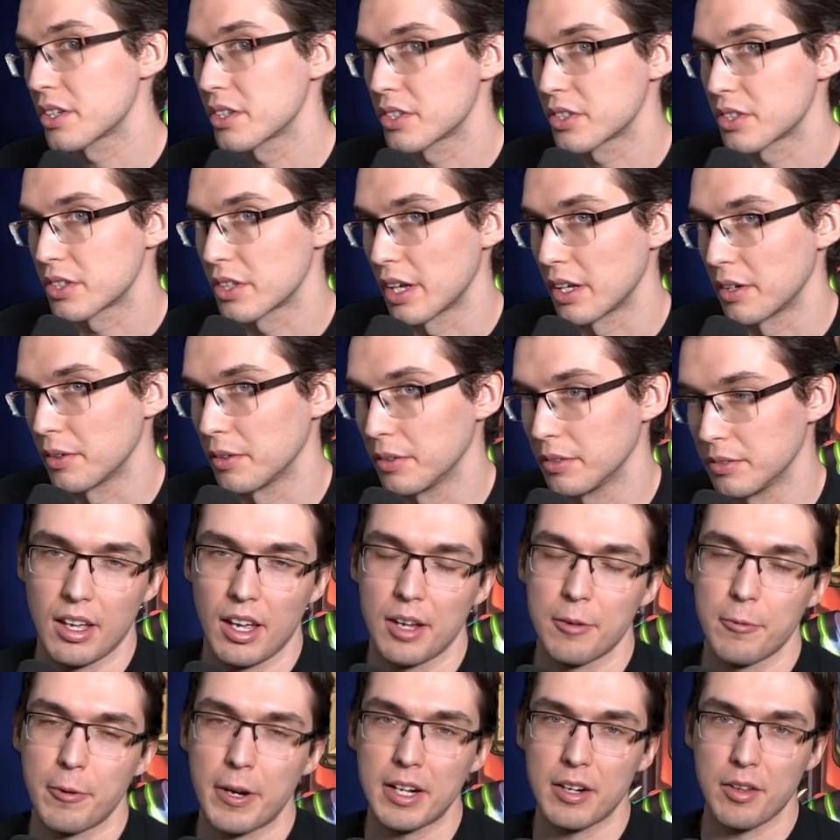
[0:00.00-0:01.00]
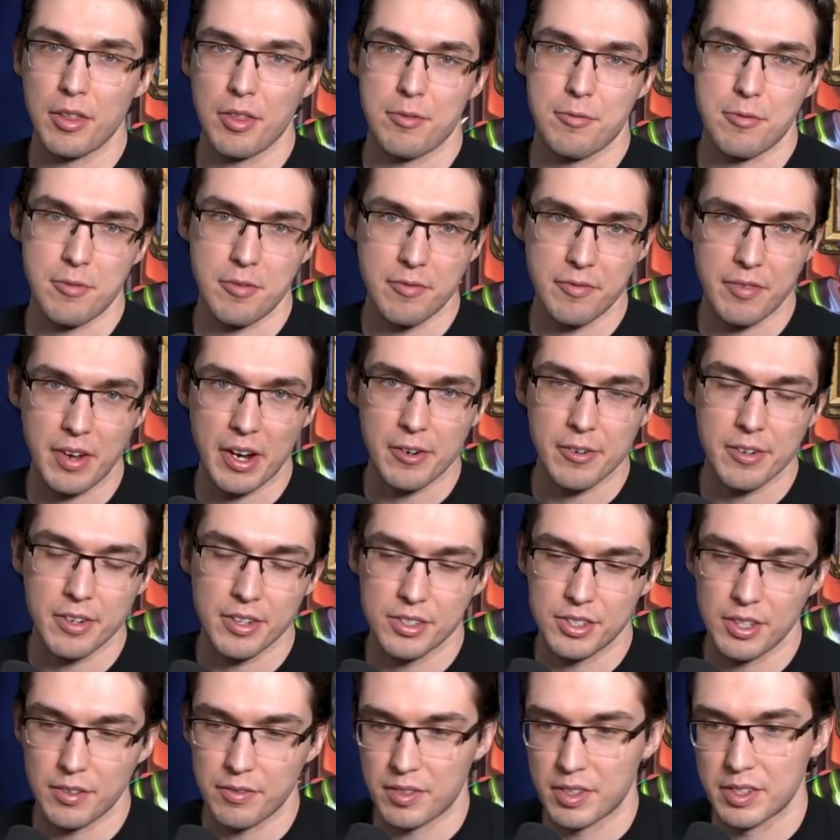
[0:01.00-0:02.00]
settle. I ran a through
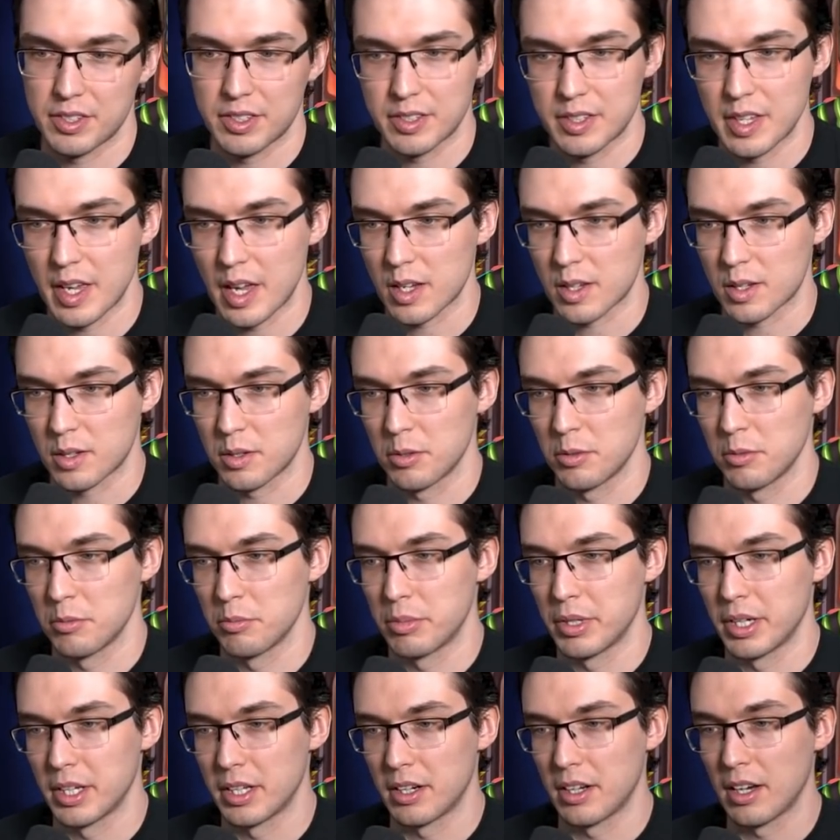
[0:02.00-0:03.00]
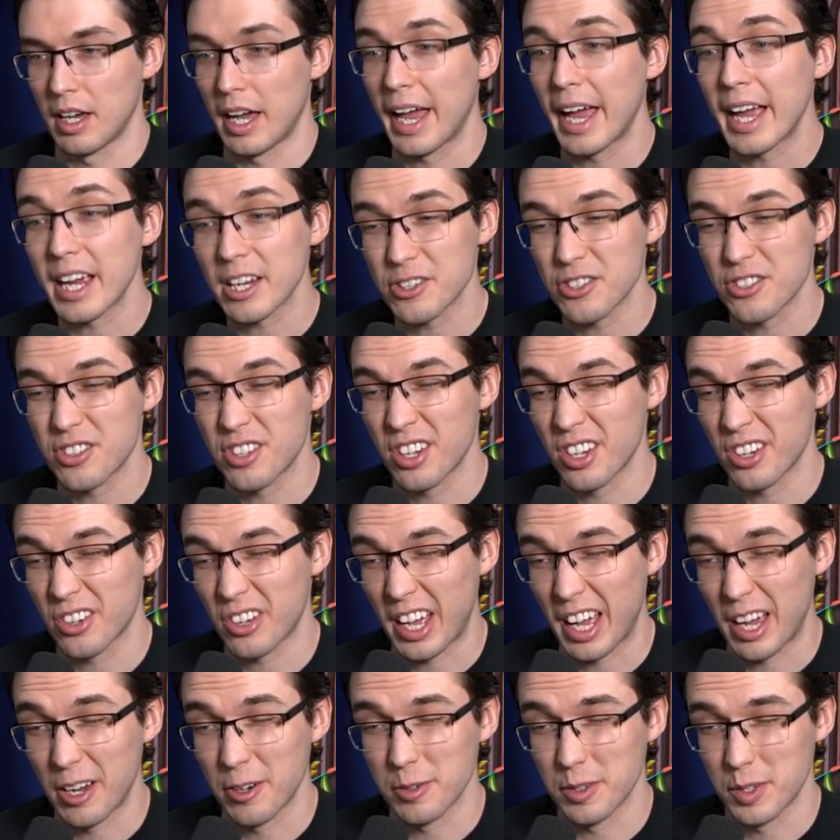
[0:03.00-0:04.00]
variants of this deck, but I actually
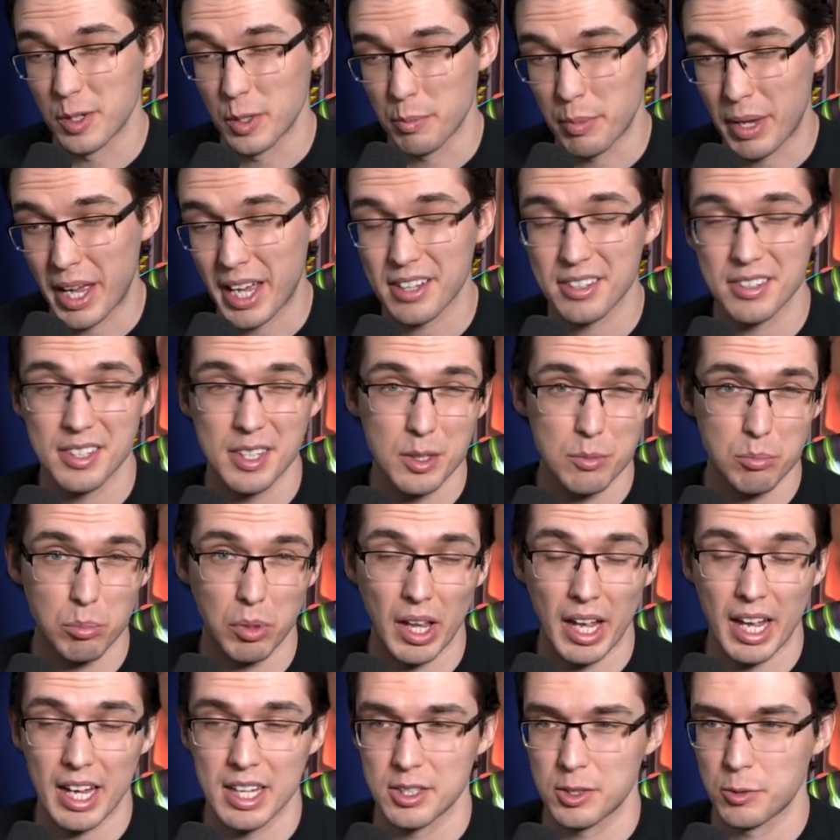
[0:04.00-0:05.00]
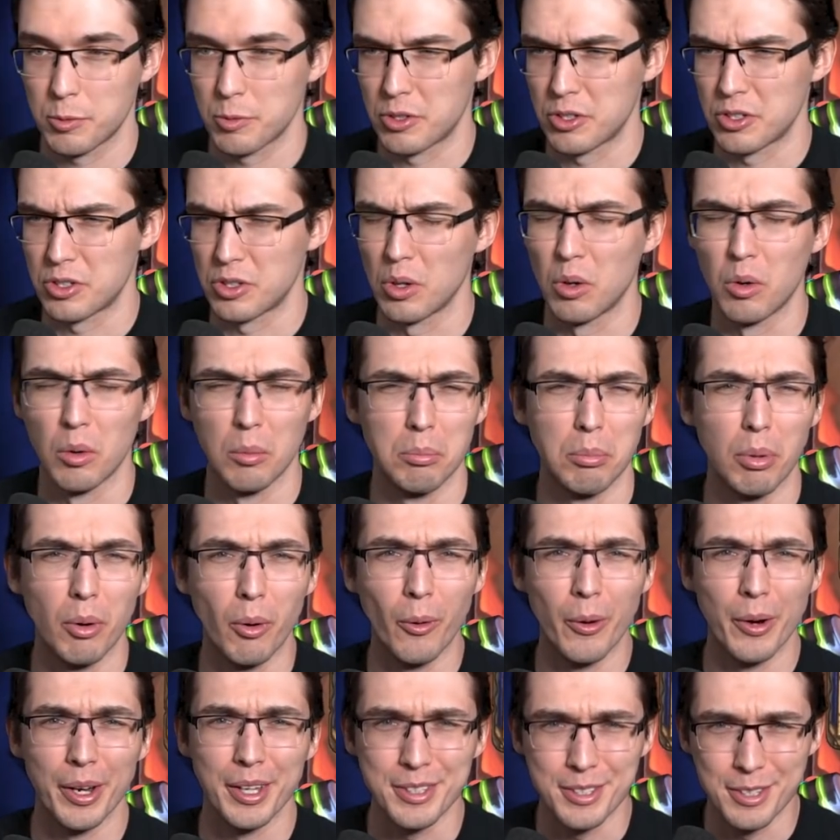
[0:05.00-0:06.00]
took out an Apexy's Blast, which is the whole
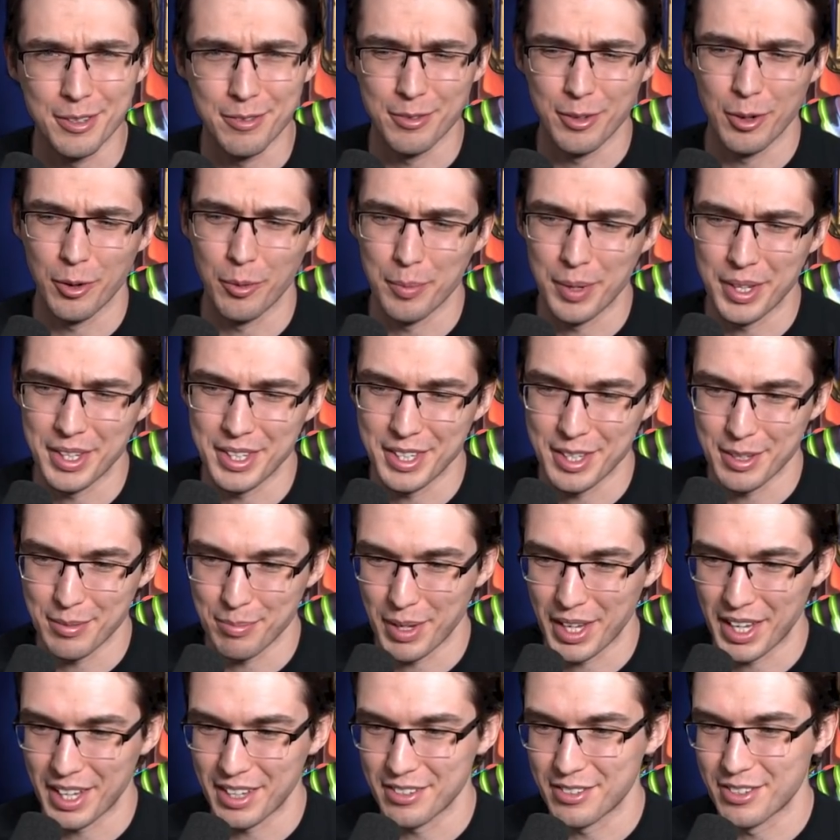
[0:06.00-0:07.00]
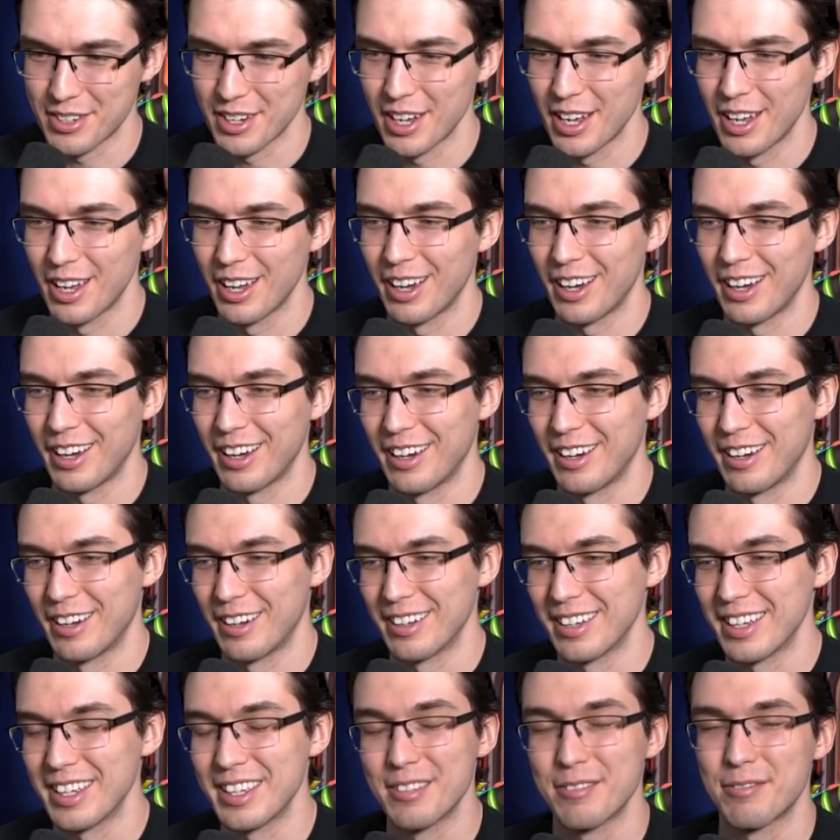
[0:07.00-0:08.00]
point of no Minion Mage,
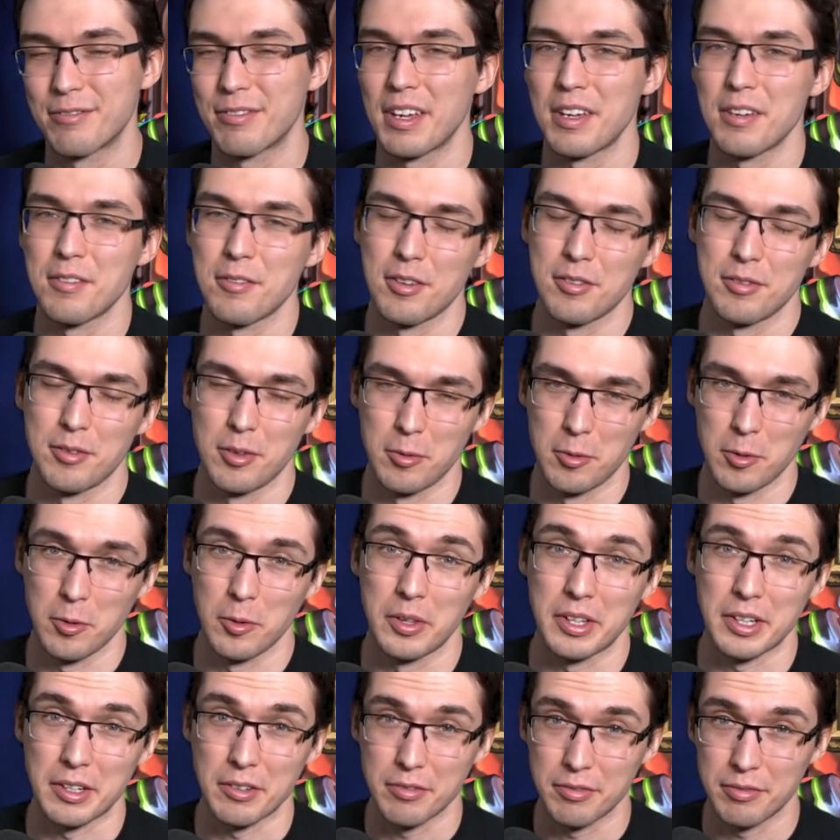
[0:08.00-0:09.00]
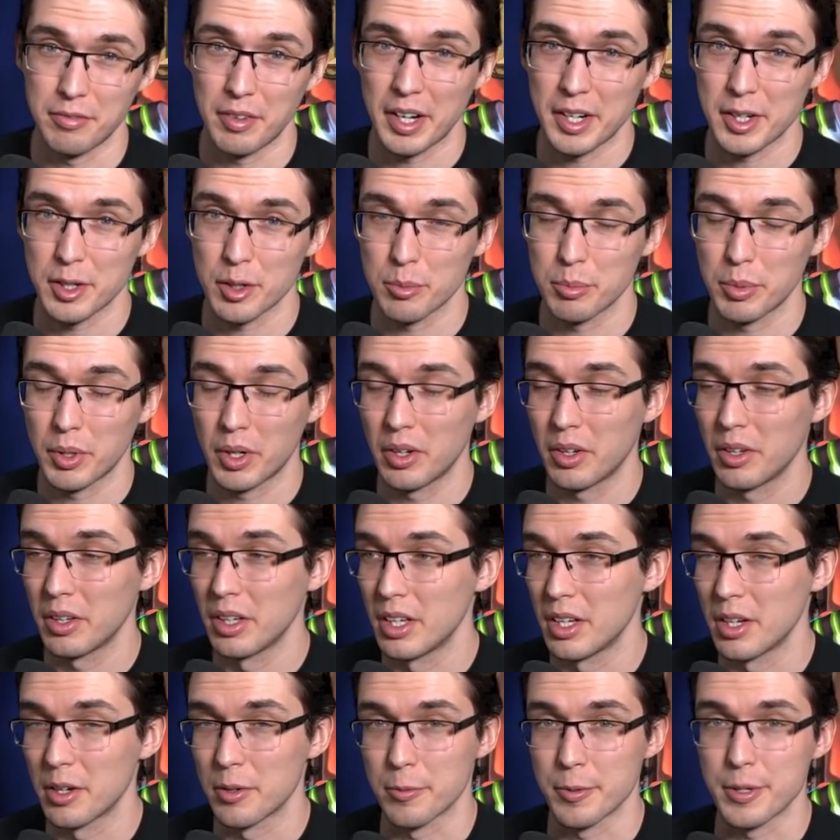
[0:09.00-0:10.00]
in favor of a rolling Fireball.
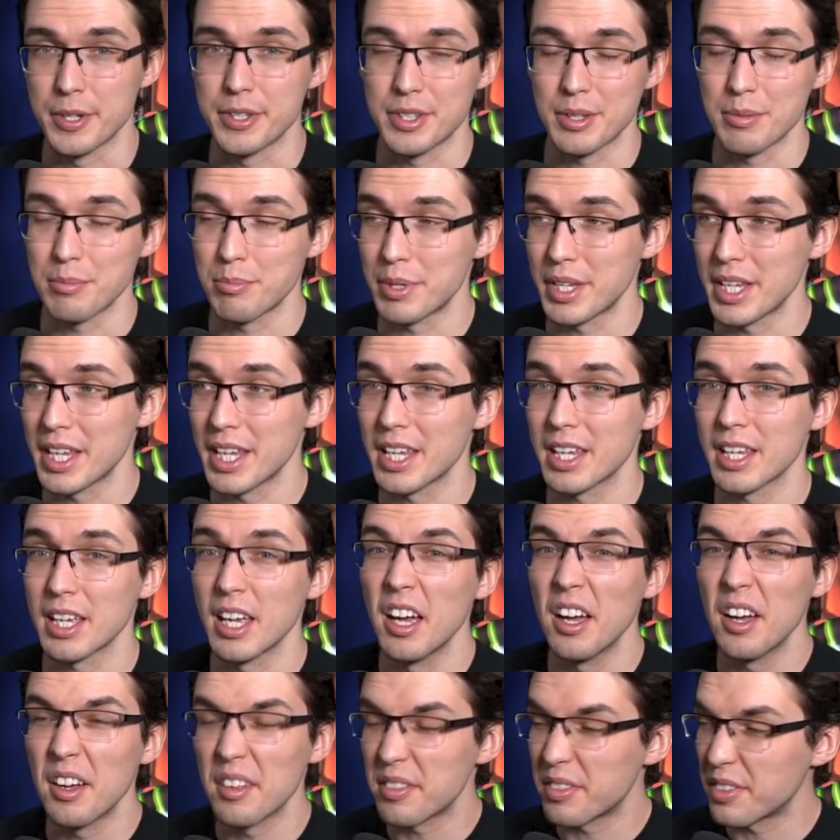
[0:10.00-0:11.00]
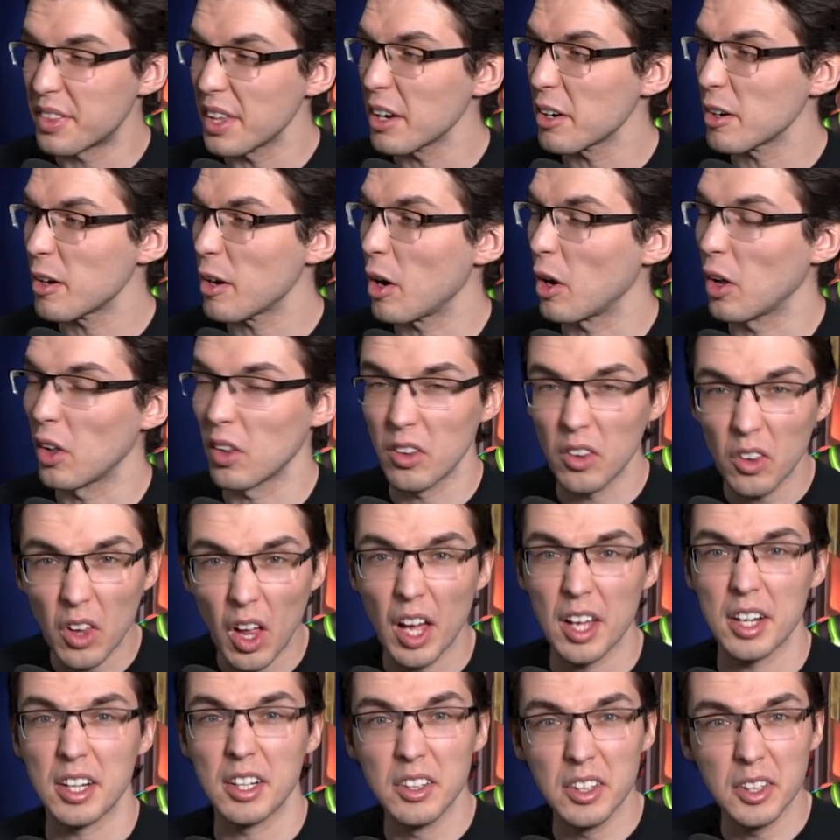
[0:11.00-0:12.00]
Reason being, there are a
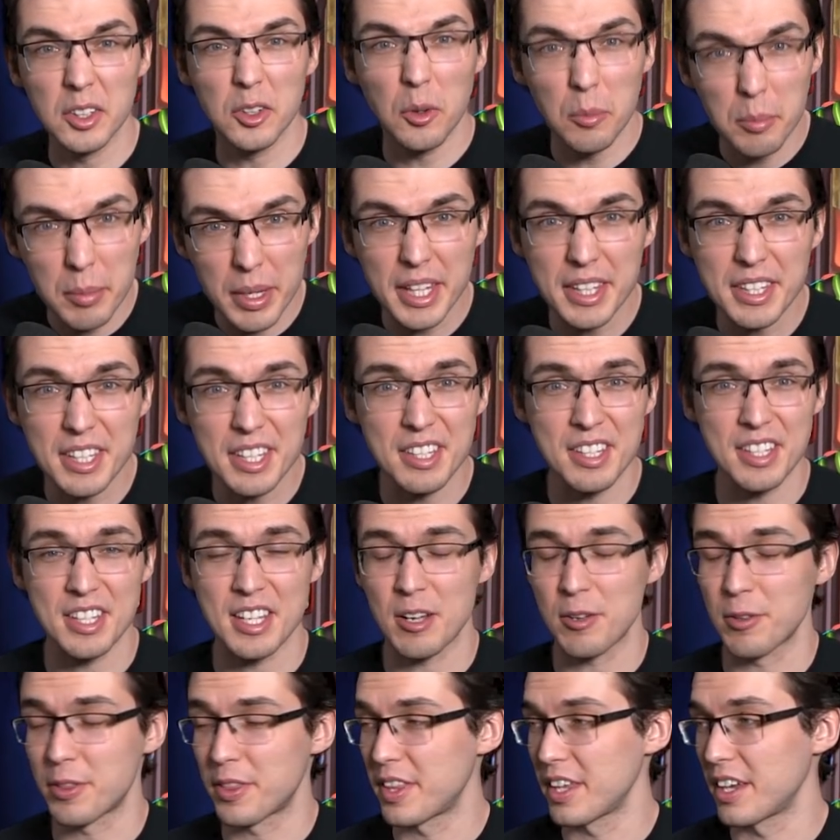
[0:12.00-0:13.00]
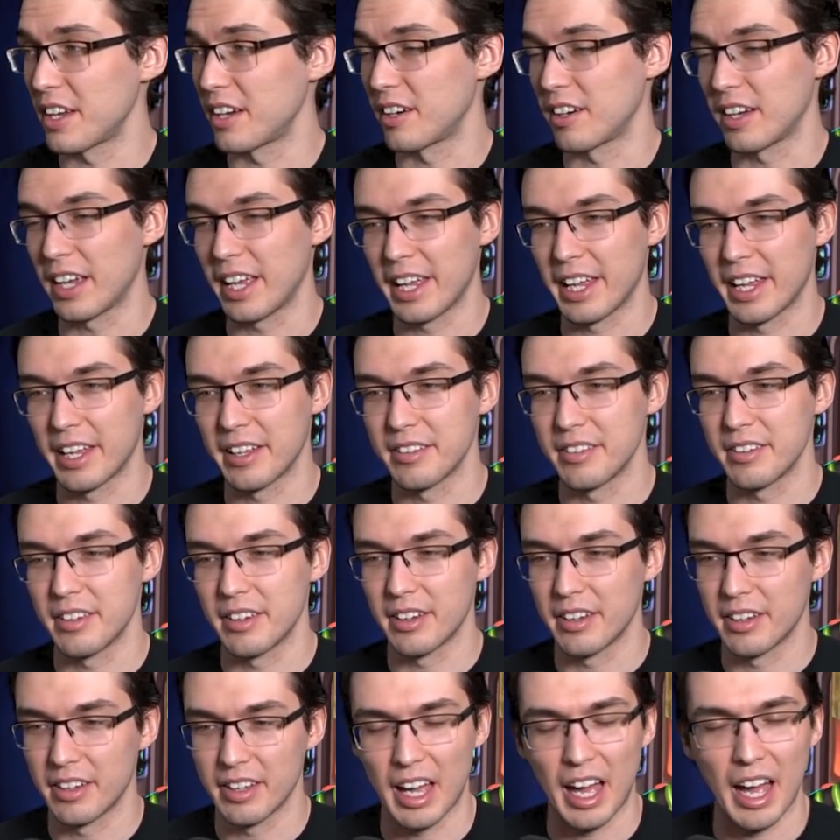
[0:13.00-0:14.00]
lot of little minions out there, and
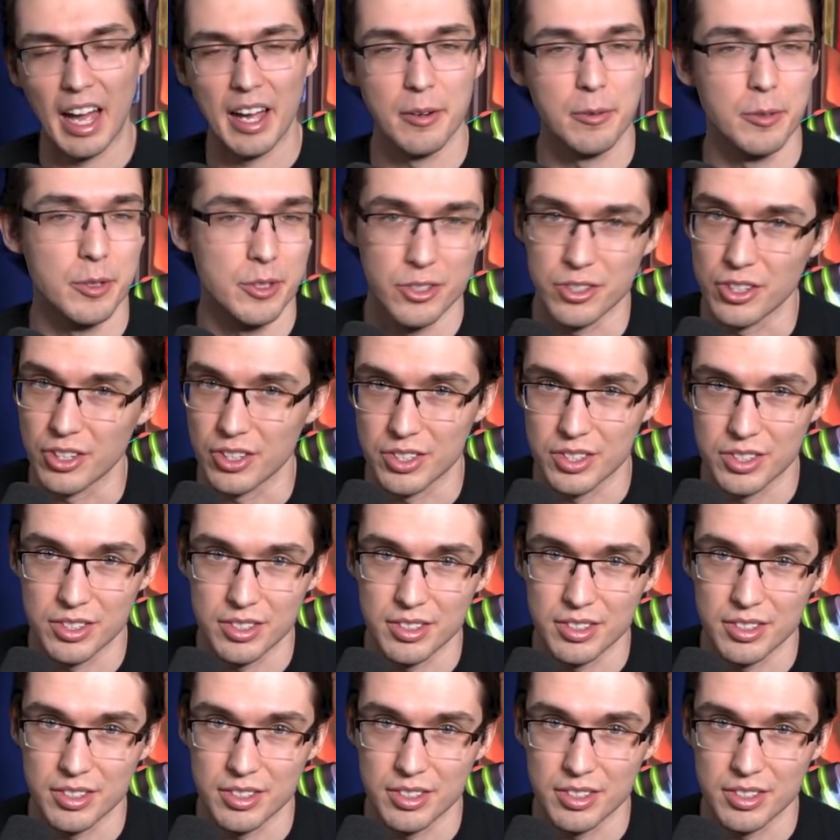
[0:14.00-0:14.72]
I was